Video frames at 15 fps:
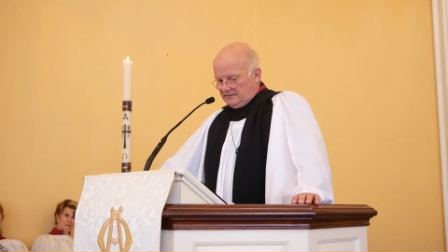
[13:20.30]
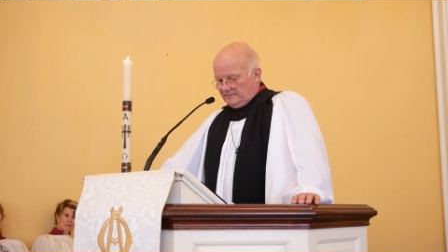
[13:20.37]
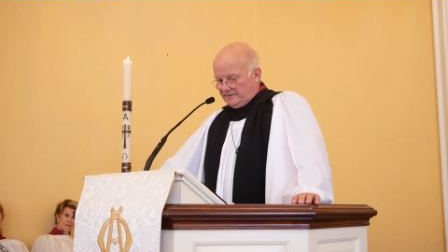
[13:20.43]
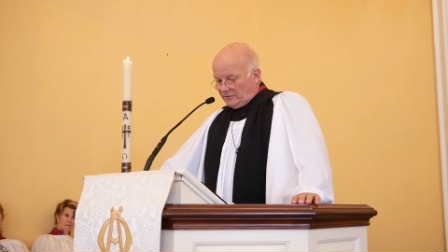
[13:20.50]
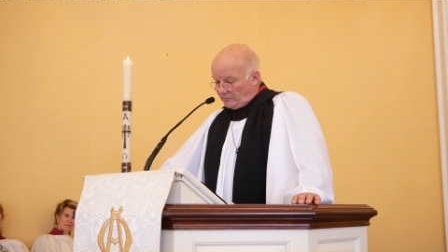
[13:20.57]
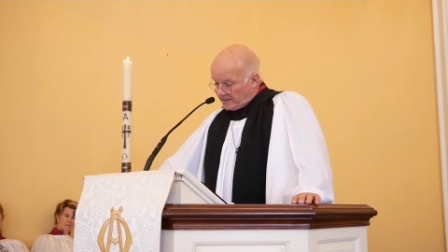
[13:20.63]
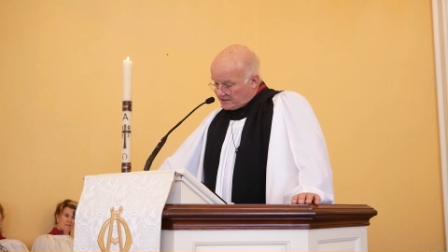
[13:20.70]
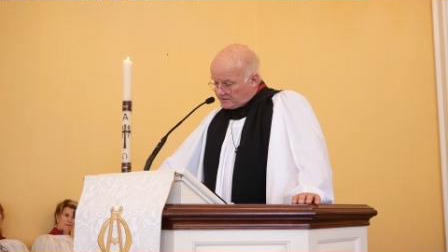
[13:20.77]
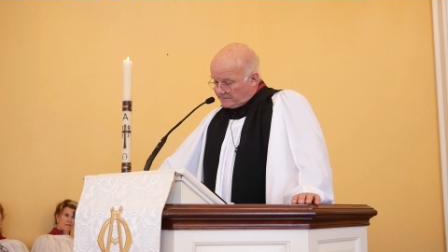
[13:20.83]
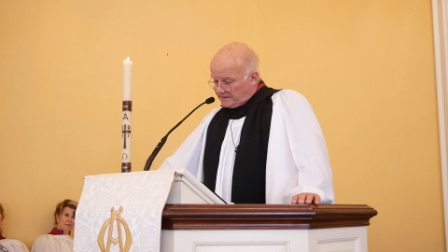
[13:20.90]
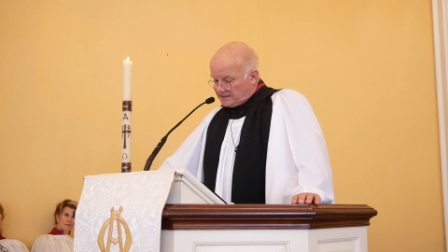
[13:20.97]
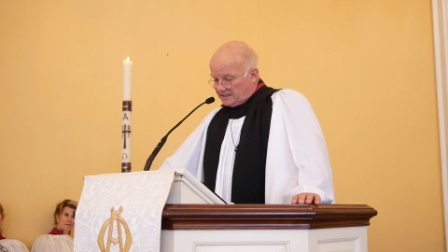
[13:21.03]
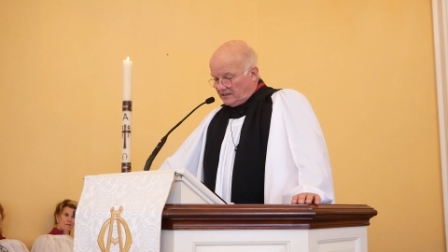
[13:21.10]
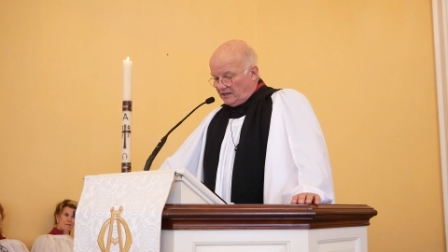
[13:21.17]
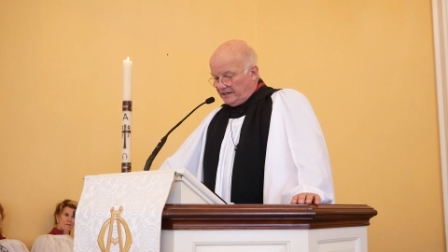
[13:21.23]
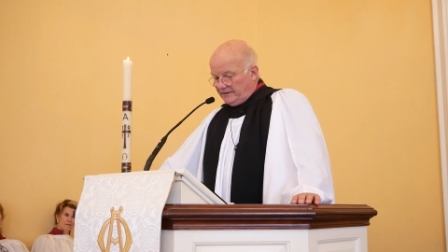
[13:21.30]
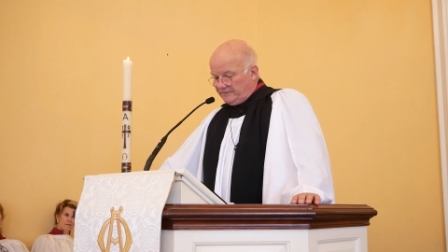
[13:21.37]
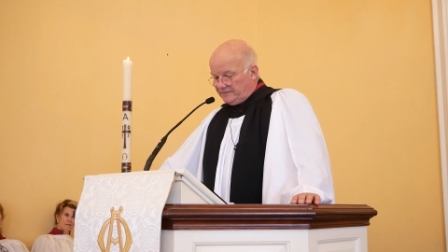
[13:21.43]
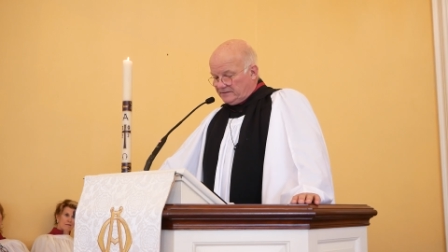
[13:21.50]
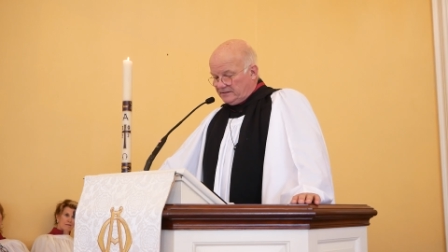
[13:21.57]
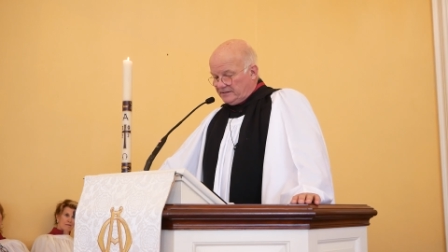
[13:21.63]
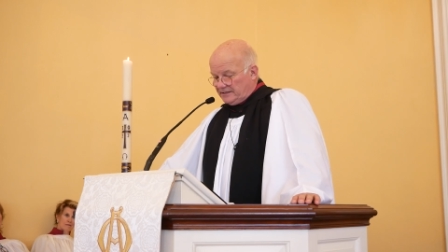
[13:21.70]
for the rest of his
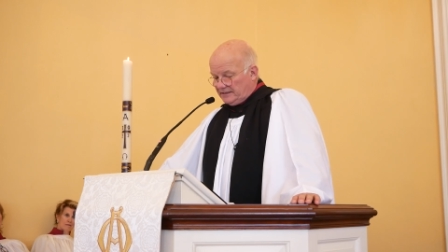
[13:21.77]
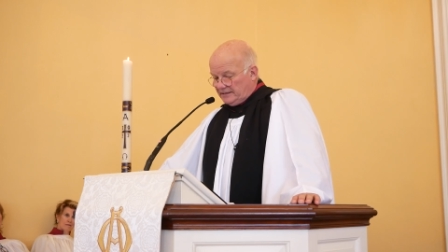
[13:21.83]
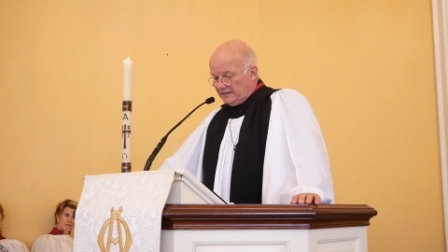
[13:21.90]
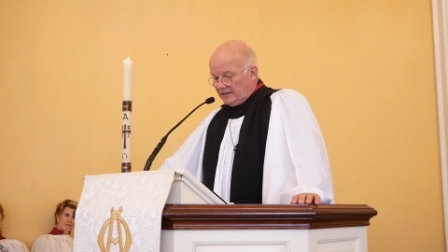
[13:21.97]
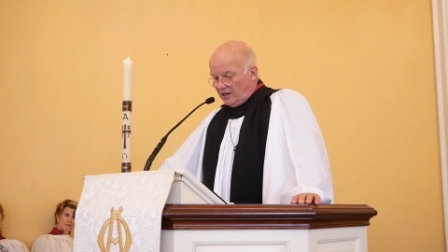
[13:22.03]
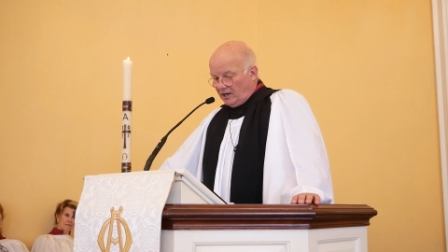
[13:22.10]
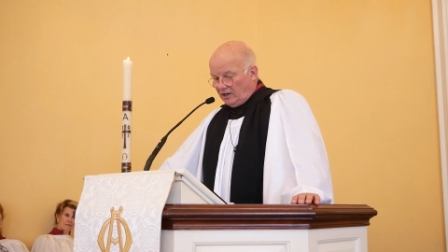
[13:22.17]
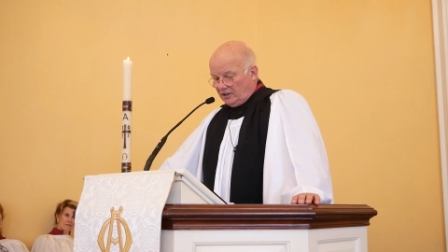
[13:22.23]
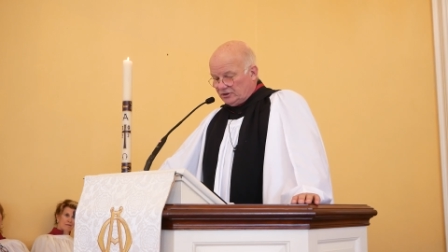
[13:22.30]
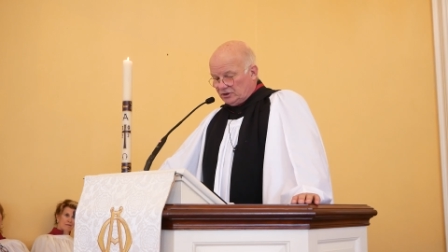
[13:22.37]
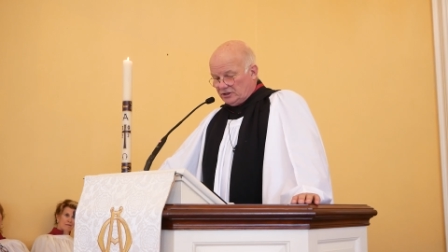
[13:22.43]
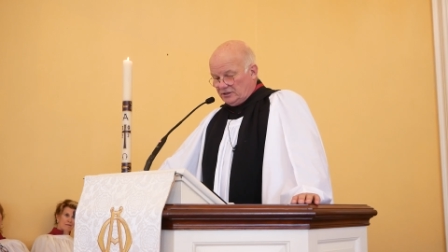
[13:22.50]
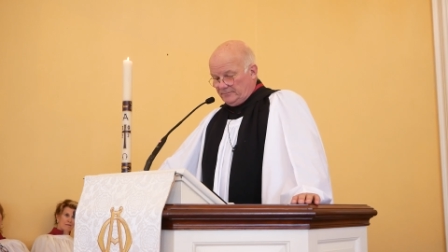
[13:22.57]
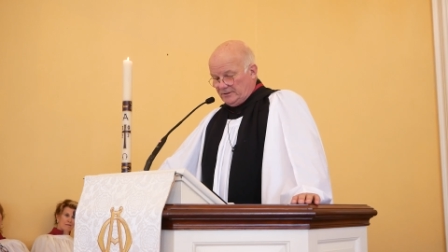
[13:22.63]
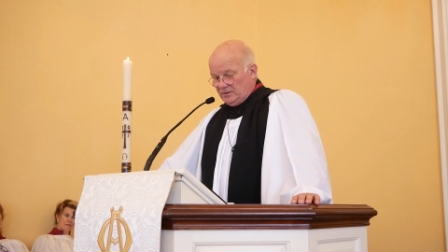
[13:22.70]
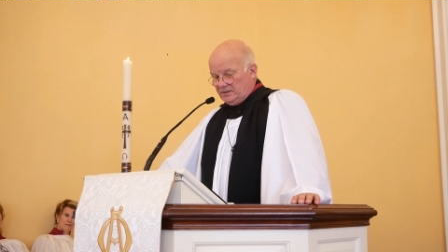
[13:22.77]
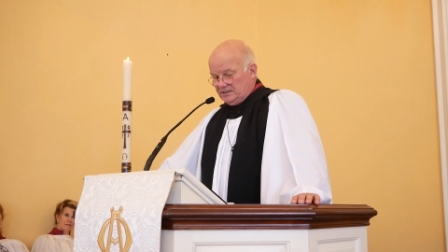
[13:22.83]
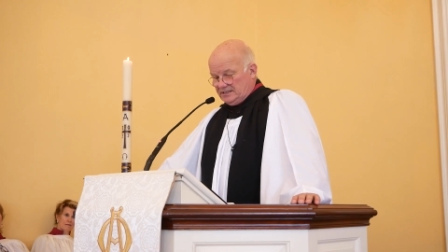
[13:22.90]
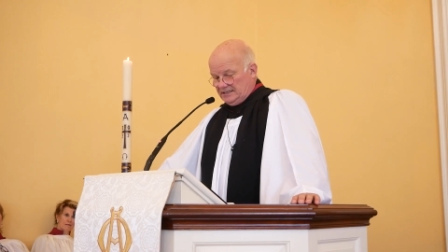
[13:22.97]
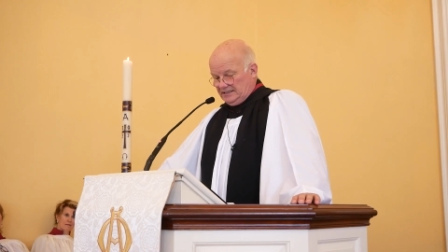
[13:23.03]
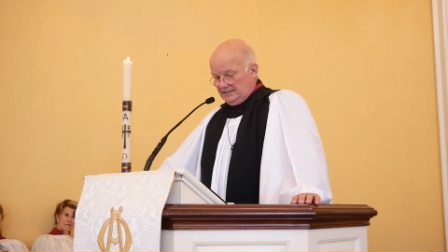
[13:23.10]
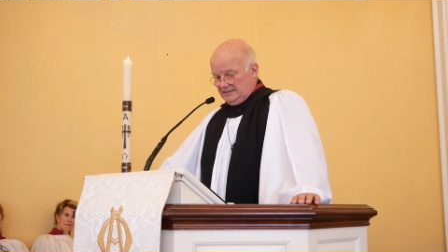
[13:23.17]
life to the L'Arche
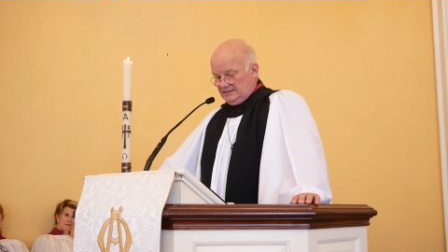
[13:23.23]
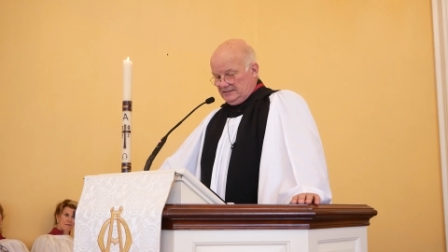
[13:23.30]
community,